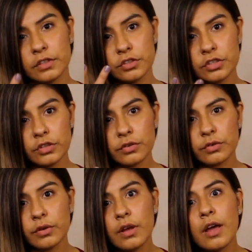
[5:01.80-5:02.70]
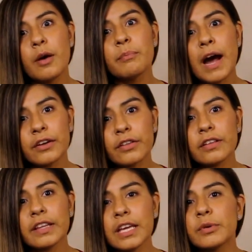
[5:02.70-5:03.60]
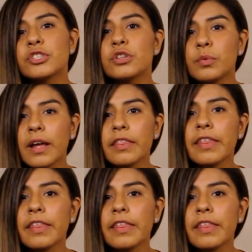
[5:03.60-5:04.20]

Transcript: 2. Model the language you want